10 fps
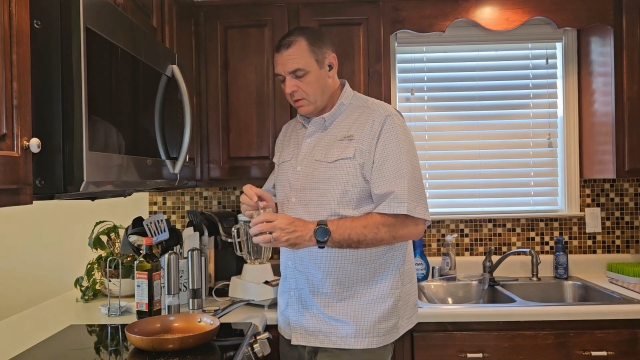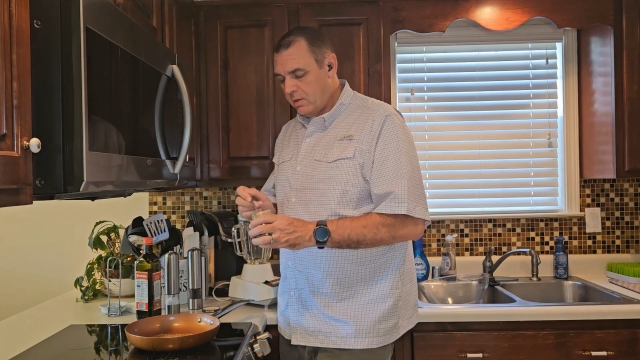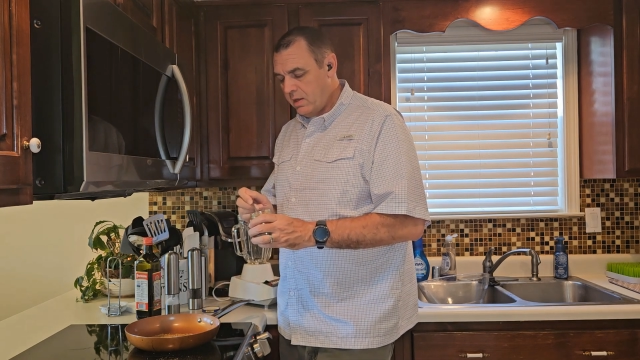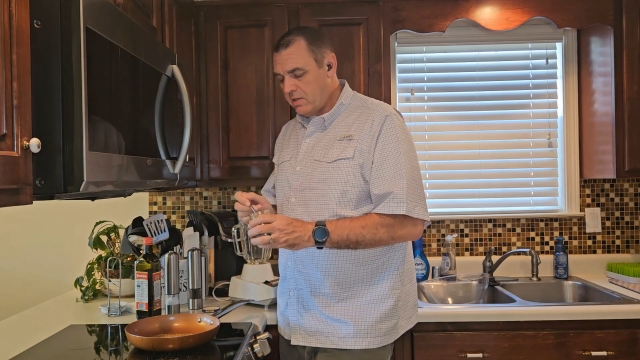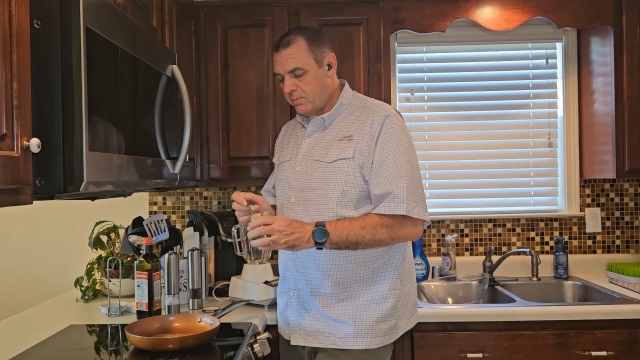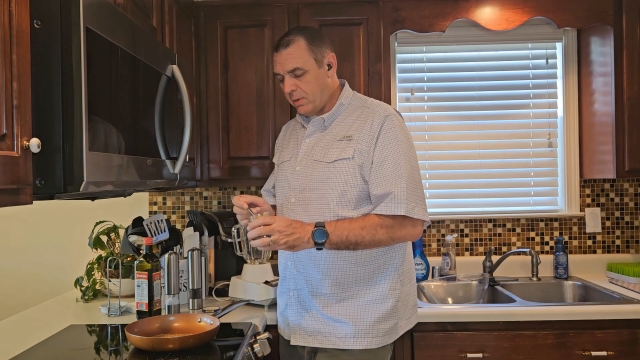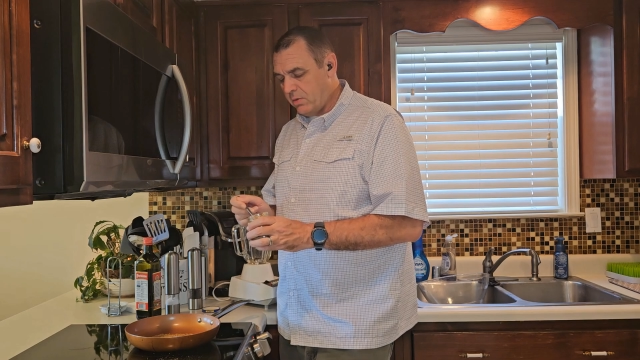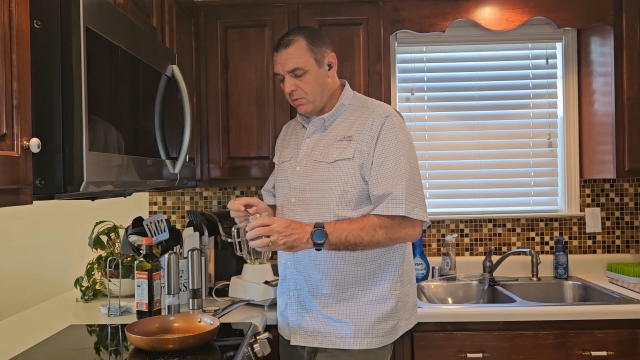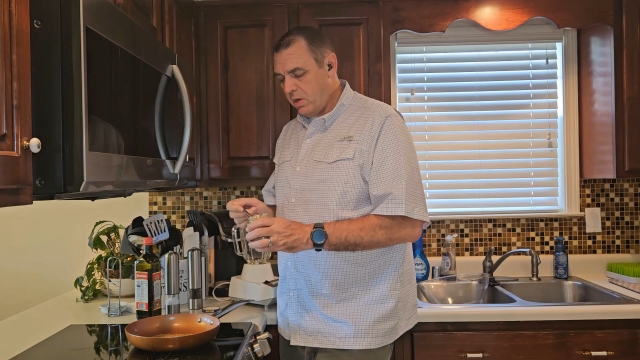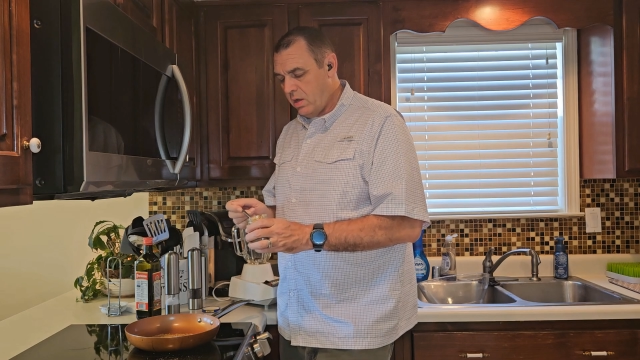
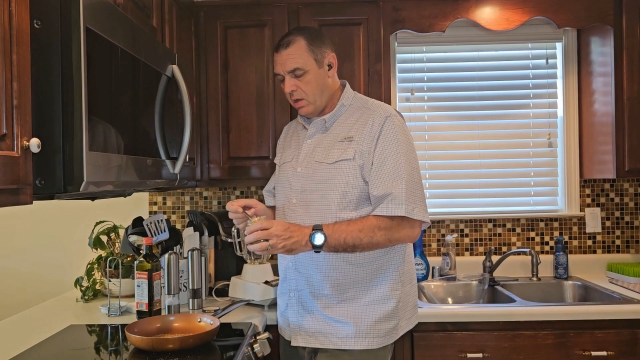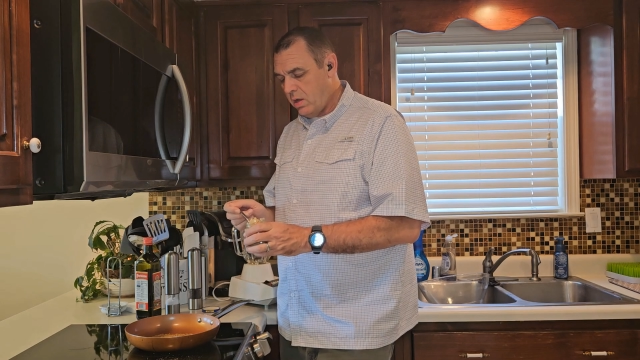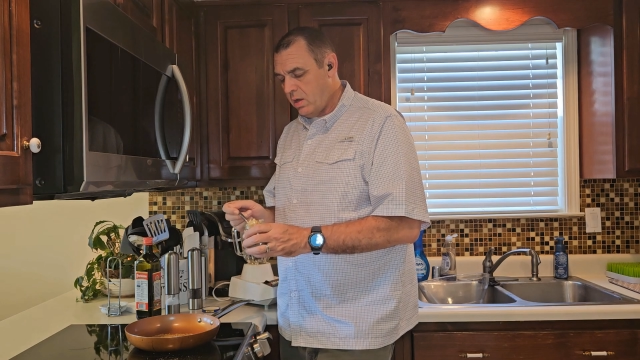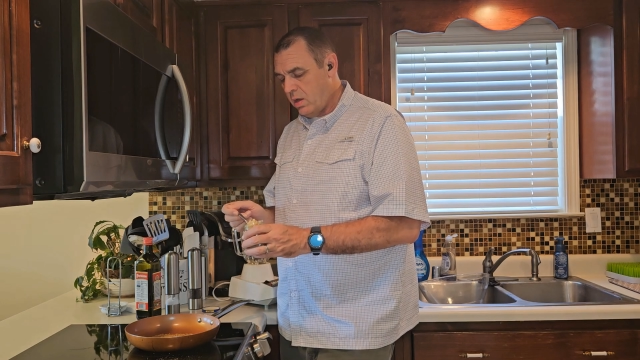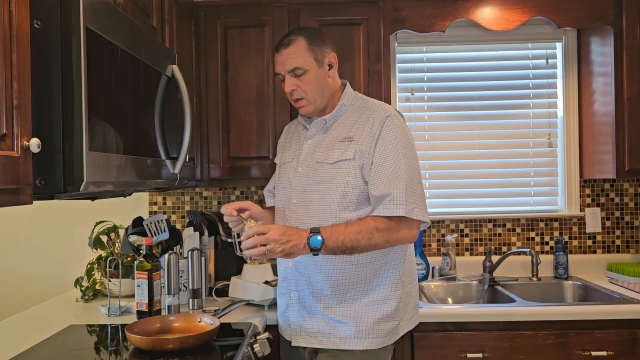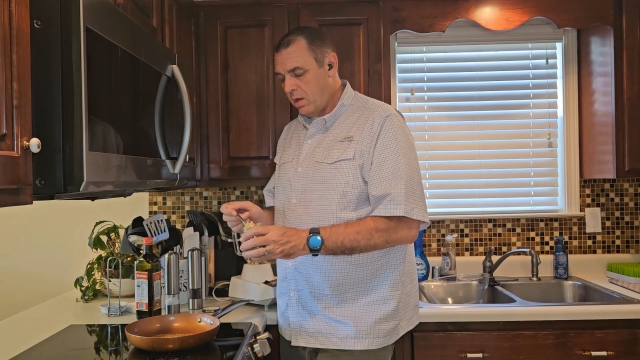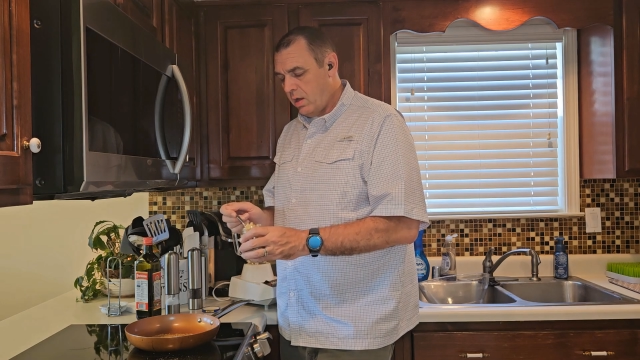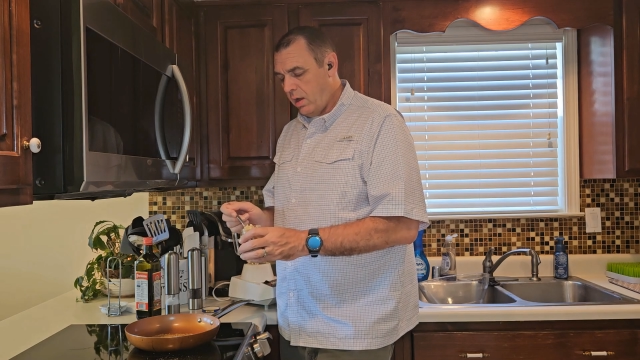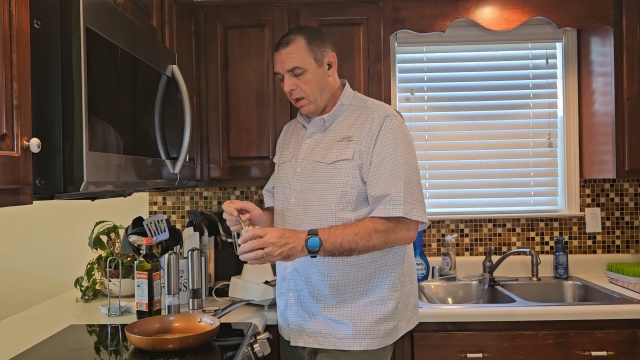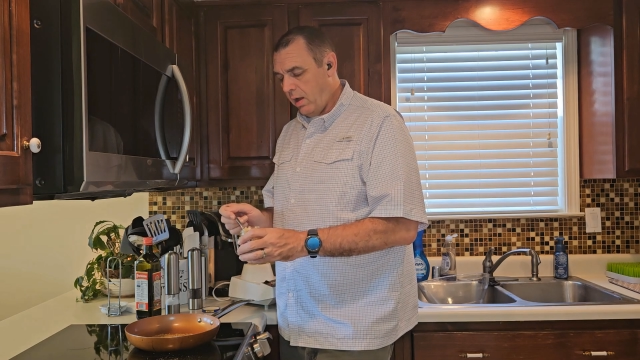teaspoon
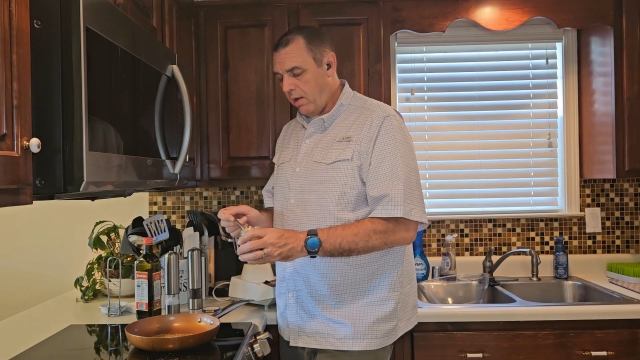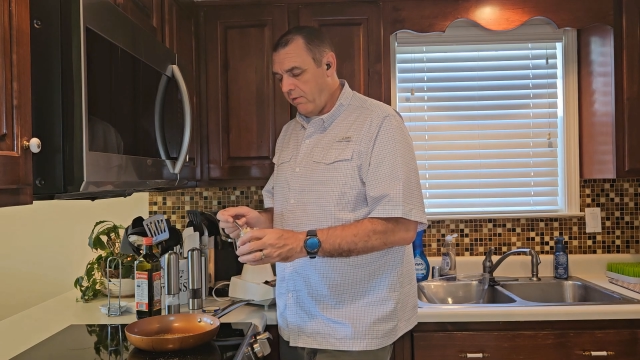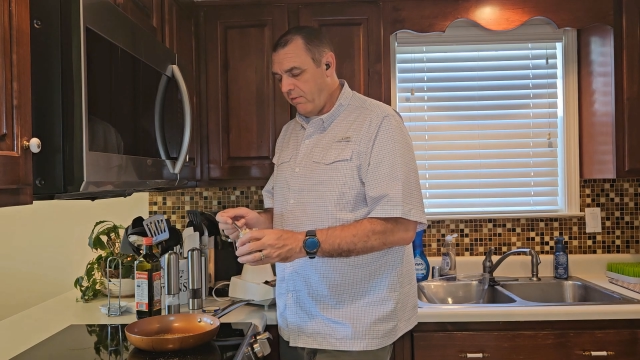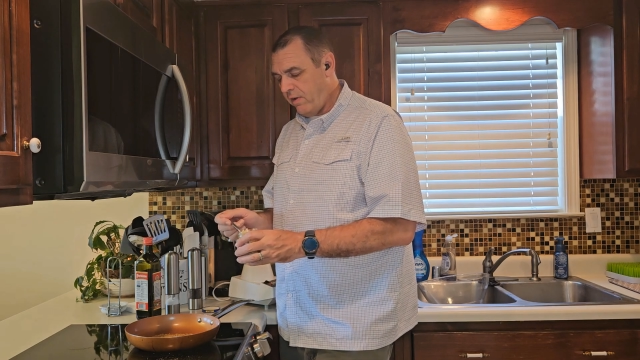of